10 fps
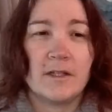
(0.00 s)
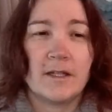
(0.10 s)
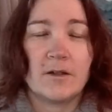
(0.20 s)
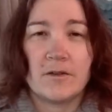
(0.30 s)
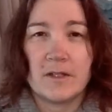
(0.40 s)

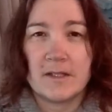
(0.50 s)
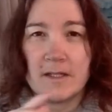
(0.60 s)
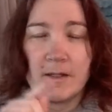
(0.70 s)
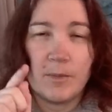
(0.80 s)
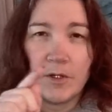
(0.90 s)
click on this
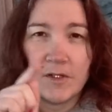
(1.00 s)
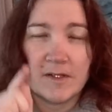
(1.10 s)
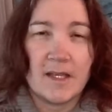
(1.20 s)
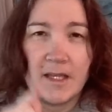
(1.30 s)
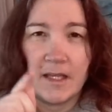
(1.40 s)
little box
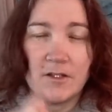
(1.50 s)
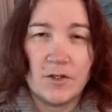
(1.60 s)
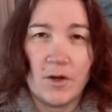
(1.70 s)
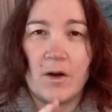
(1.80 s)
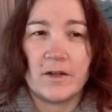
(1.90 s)
saying,
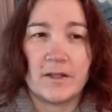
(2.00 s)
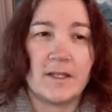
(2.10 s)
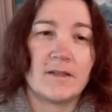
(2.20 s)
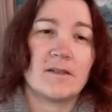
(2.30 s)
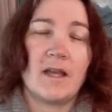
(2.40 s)

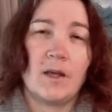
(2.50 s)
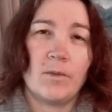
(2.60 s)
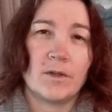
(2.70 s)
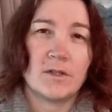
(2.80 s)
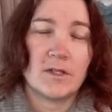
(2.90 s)
yes, I
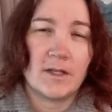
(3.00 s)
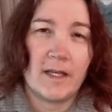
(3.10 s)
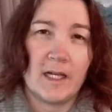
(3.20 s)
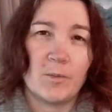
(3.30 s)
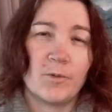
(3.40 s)
want
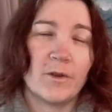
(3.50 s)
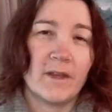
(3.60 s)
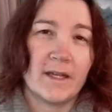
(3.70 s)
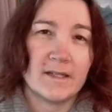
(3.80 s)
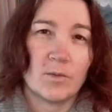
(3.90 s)
help with
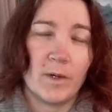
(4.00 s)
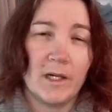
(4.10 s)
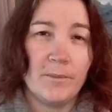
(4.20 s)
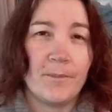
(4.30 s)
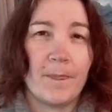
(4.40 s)
that as
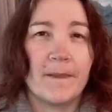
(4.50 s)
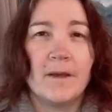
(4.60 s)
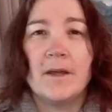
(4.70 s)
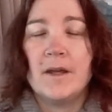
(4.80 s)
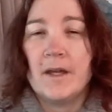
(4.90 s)
well.
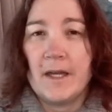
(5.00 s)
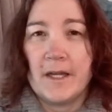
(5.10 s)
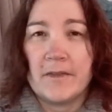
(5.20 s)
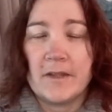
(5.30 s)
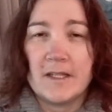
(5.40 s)

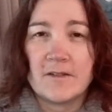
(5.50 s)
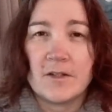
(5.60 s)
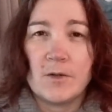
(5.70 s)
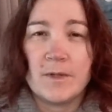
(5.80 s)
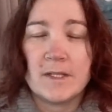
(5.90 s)
And the
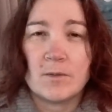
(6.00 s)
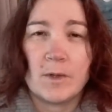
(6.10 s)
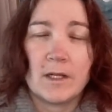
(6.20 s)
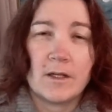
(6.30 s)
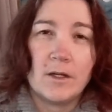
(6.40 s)
e-service
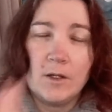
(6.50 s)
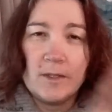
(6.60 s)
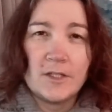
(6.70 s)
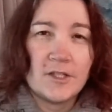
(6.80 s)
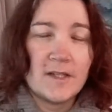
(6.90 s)
will go
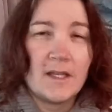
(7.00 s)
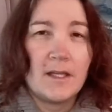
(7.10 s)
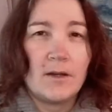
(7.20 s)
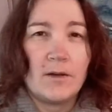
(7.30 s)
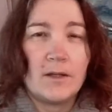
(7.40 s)
and
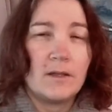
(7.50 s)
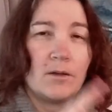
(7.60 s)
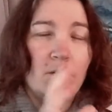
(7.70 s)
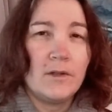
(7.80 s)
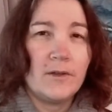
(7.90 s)
see in
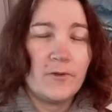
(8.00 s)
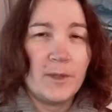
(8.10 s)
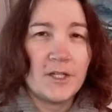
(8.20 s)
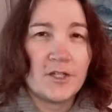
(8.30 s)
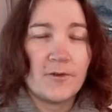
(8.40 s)
all the
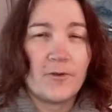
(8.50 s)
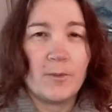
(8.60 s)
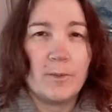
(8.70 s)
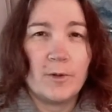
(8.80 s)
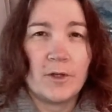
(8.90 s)
information from
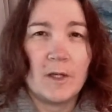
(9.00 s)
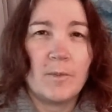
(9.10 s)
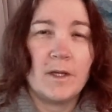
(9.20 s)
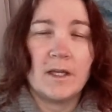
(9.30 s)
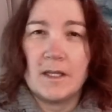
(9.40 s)
your
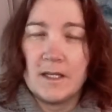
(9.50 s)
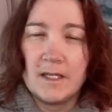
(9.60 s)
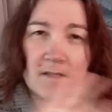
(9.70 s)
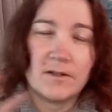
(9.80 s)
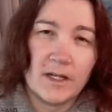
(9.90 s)
bookkeeping,
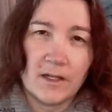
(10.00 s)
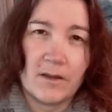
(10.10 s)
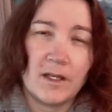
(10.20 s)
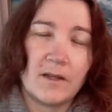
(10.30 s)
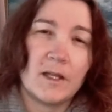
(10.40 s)
is there
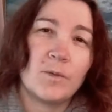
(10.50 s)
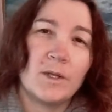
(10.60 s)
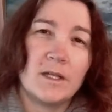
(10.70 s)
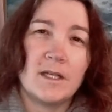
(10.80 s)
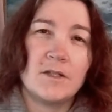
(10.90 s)
anything that we
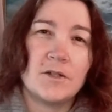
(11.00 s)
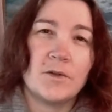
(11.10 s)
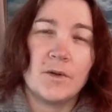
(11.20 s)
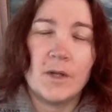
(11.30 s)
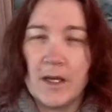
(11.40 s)
need
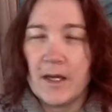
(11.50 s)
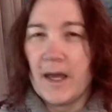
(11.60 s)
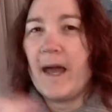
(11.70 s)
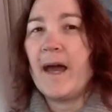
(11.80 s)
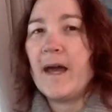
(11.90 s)
to
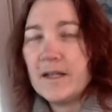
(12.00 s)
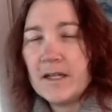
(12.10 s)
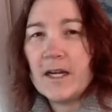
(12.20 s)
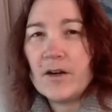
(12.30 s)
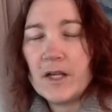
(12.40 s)
add
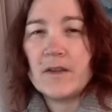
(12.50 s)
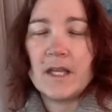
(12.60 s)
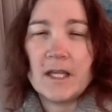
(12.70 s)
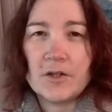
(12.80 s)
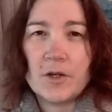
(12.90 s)
here in
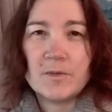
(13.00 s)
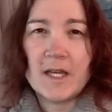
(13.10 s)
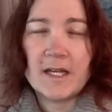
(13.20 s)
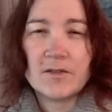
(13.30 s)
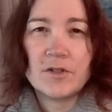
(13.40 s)
the income
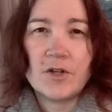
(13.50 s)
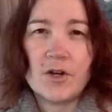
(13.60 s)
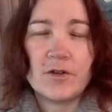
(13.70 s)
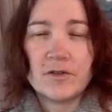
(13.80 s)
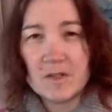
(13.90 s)
tax
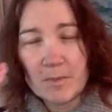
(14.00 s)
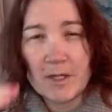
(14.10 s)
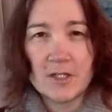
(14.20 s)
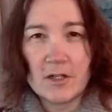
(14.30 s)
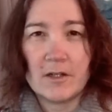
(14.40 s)
return on
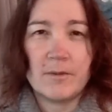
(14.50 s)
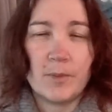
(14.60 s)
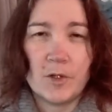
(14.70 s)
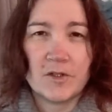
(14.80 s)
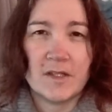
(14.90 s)
special
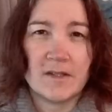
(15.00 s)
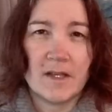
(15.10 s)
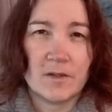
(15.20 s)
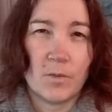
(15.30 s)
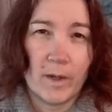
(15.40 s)
boxes
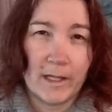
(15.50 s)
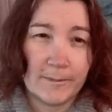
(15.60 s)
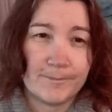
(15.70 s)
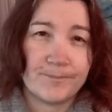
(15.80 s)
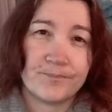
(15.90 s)
as
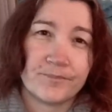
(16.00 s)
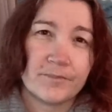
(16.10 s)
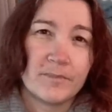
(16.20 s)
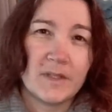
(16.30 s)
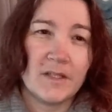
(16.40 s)
well.
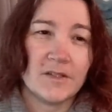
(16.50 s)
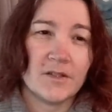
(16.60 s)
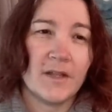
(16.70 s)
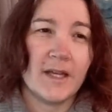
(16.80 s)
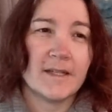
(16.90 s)

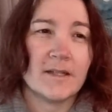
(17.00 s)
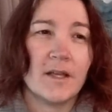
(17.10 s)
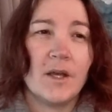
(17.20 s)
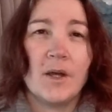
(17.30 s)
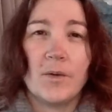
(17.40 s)
So that is
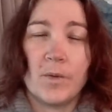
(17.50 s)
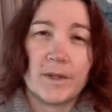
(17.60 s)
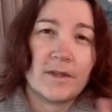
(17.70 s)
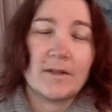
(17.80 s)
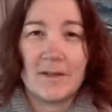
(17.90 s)

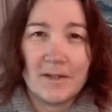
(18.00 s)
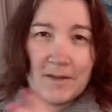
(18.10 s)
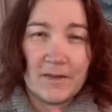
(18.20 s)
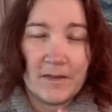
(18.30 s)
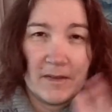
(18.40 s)
what
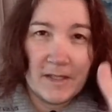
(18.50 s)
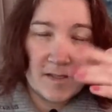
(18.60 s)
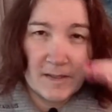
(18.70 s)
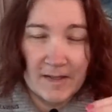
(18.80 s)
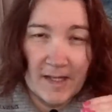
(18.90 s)

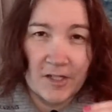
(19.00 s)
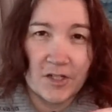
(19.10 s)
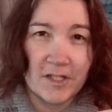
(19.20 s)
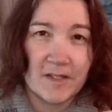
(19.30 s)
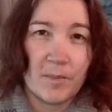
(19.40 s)
this
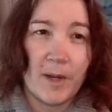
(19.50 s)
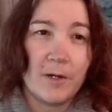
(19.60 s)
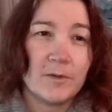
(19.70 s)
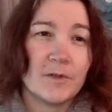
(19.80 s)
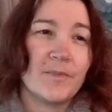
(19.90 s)
section is
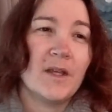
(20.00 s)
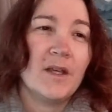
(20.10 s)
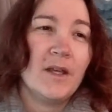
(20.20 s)
about.